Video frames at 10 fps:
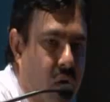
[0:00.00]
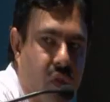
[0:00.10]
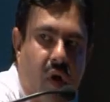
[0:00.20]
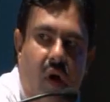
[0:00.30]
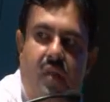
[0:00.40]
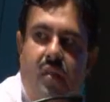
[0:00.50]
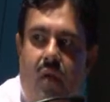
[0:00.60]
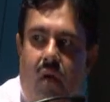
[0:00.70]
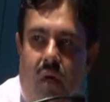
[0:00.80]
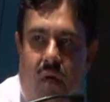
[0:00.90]
on the Earth
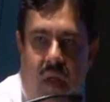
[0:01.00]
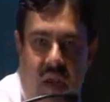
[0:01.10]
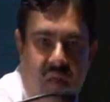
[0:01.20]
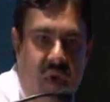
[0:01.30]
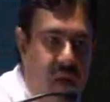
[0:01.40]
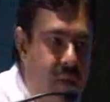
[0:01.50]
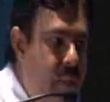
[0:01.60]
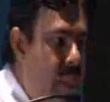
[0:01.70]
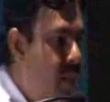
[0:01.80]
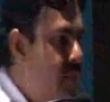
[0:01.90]
or anywhere,
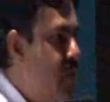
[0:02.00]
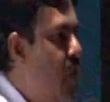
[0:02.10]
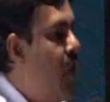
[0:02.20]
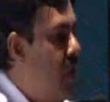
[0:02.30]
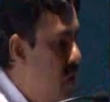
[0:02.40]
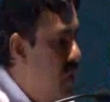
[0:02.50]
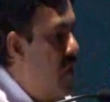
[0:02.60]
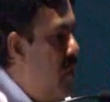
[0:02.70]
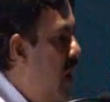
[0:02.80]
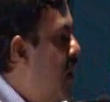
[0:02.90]
or on
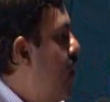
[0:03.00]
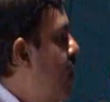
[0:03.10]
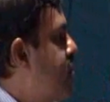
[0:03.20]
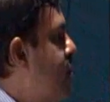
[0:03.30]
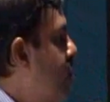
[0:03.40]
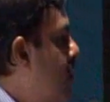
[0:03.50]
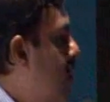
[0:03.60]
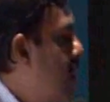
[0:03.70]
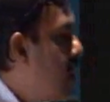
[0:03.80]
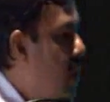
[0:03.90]
other planet also,
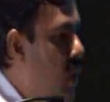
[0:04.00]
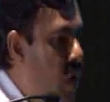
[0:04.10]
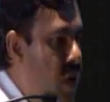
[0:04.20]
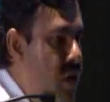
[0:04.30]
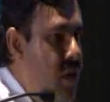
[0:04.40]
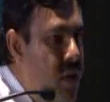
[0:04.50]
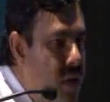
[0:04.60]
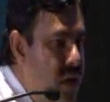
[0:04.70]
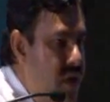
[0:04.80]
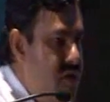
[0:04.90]
or
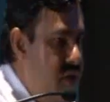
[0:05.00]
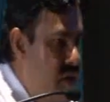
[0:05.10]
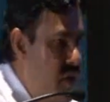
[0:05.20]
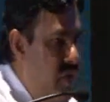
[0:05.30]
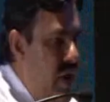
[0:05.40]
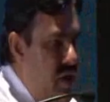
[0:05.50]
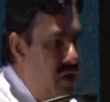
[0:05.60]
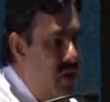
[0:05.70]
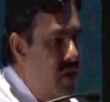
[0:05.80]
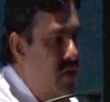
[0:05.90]
it is a
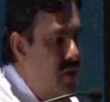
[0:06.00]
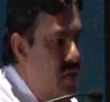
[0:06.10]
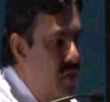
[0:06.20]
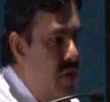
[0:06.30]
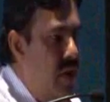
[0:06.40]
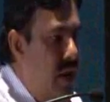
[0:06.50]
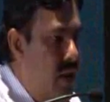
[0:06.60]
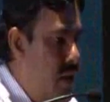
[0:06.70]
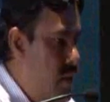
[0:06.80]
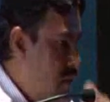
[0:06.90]
reflected signal, say we
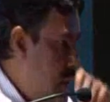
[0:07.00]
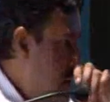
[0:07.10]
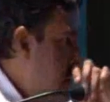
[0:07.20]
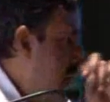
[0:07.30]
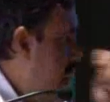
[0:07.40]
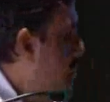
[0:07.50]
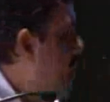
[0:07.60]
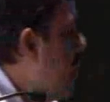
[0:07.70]
like a sensor like a